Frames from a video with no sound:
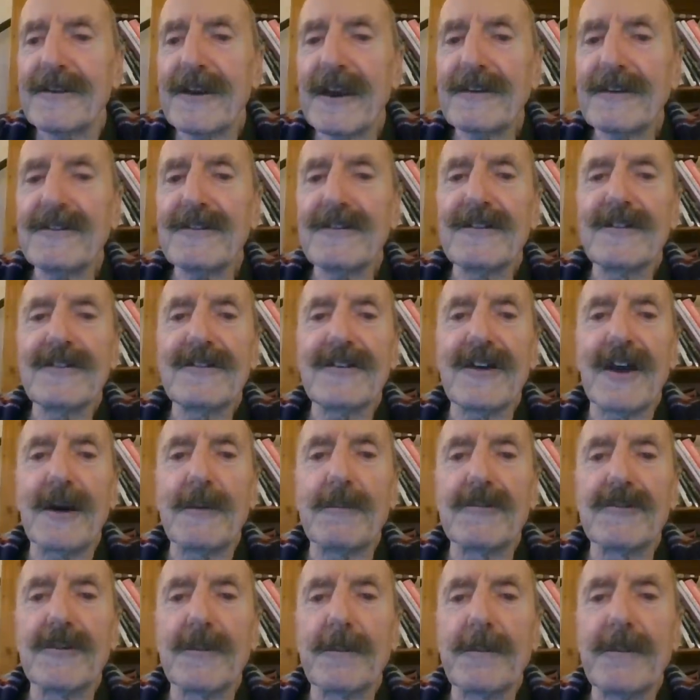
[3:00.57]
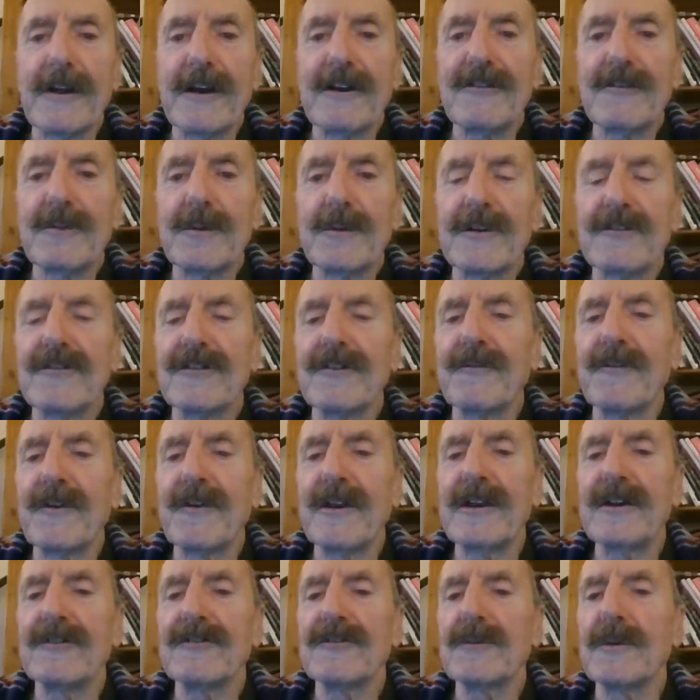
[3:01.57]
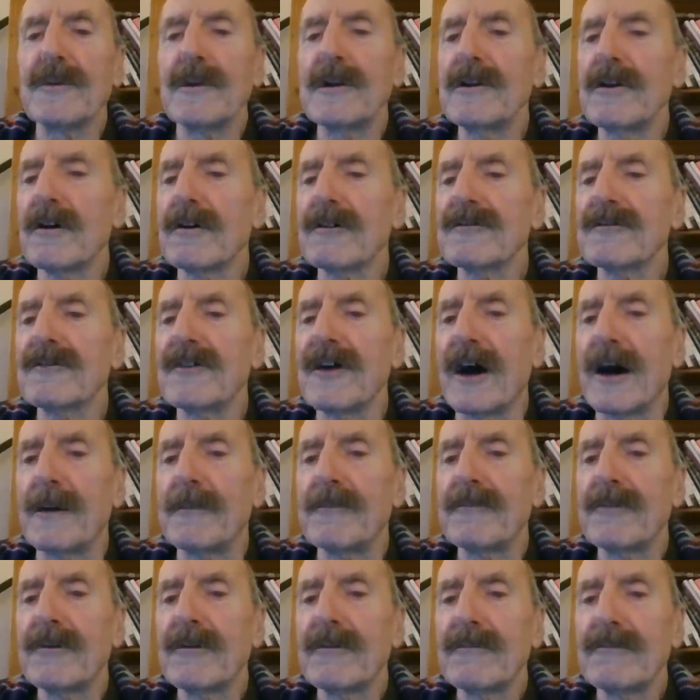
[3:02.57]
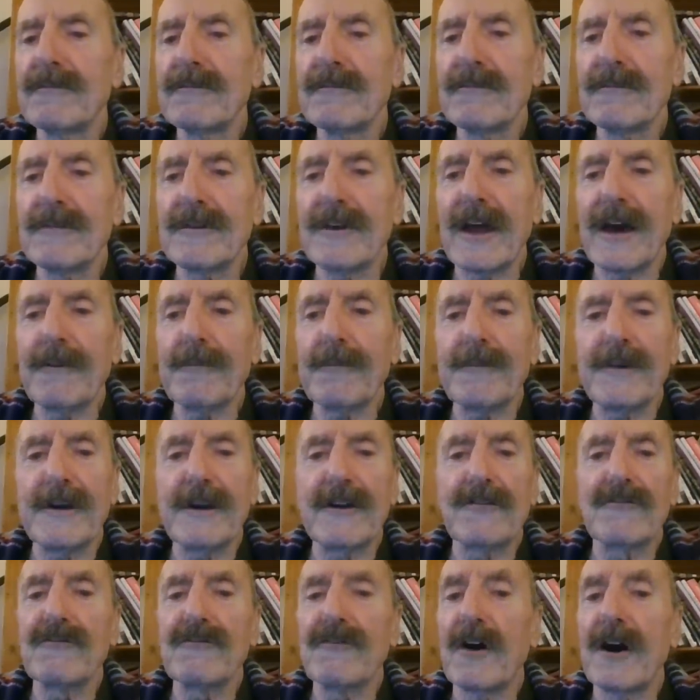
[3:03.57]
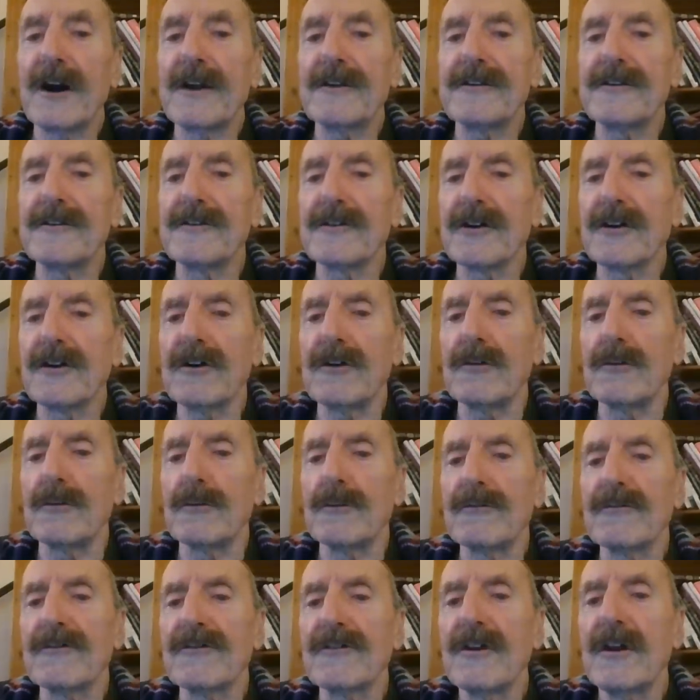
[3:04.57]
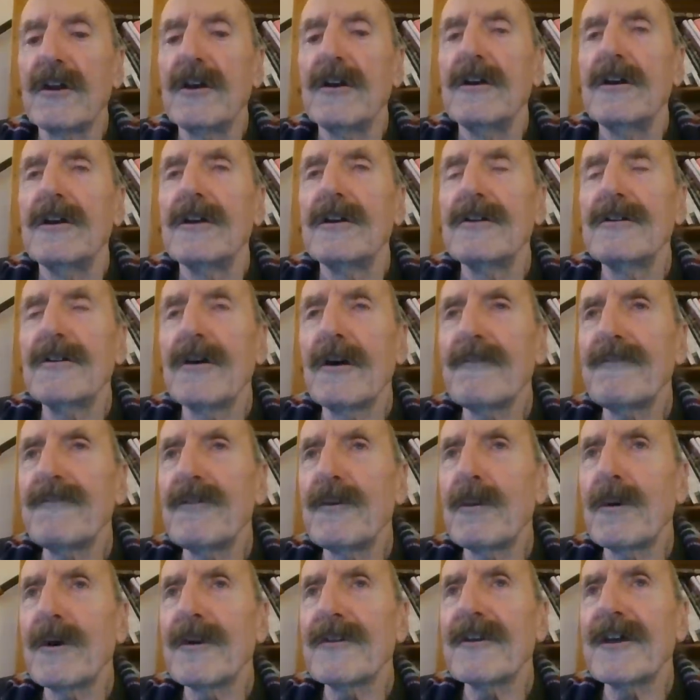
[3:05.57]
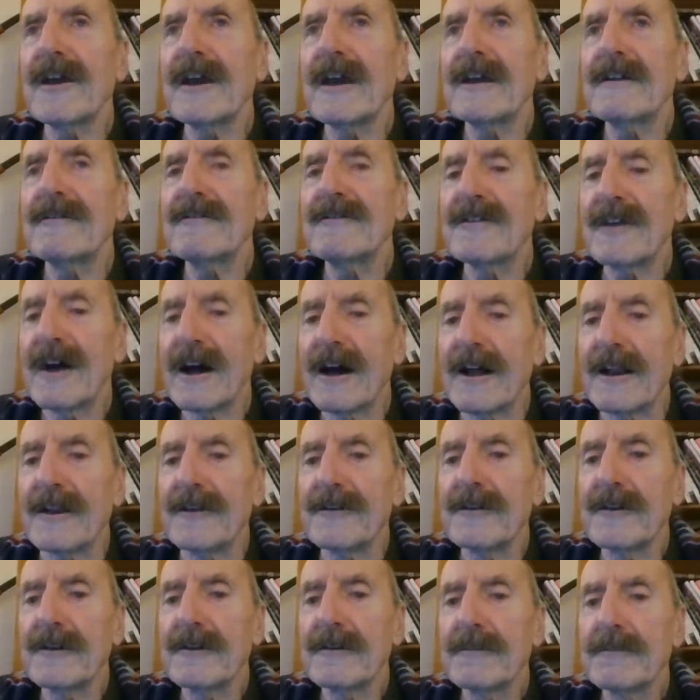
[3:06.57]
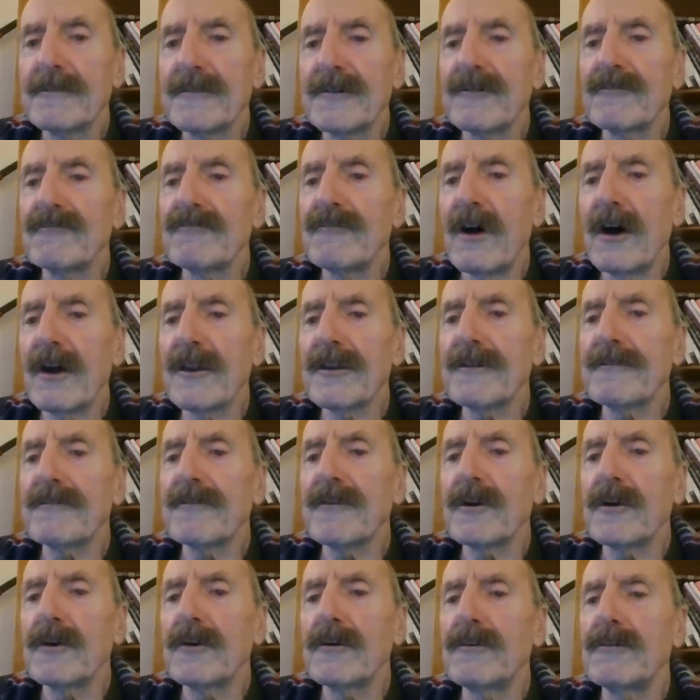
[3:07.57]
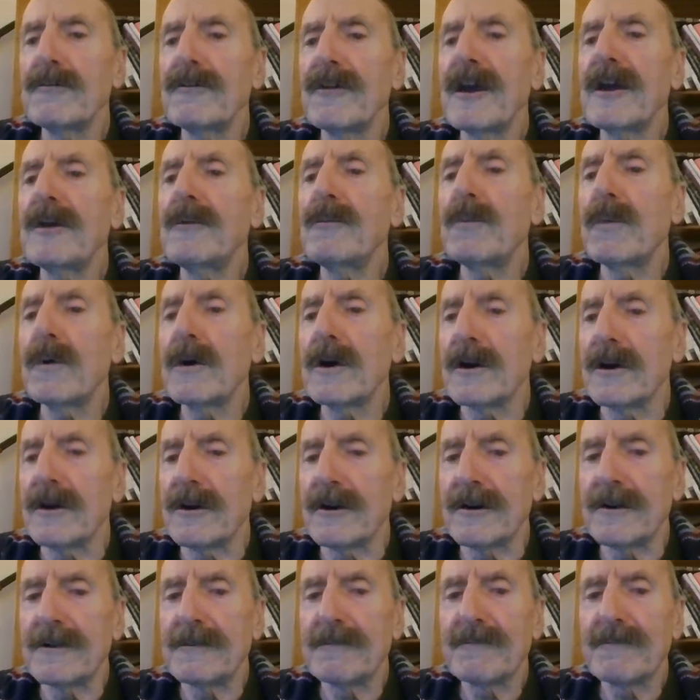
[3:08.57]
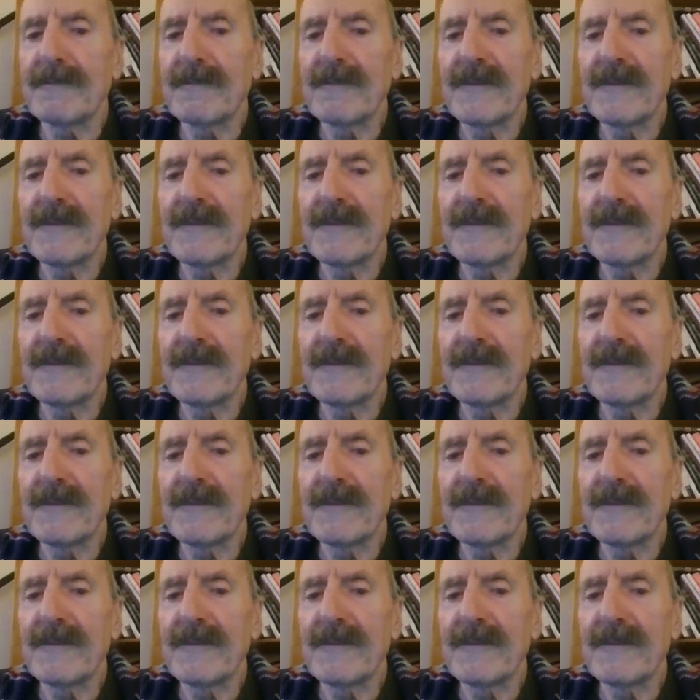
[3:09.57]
That is to say, it was a place where civilians were locked up without being tried in the courts, not for what they had done, but rather for who they were.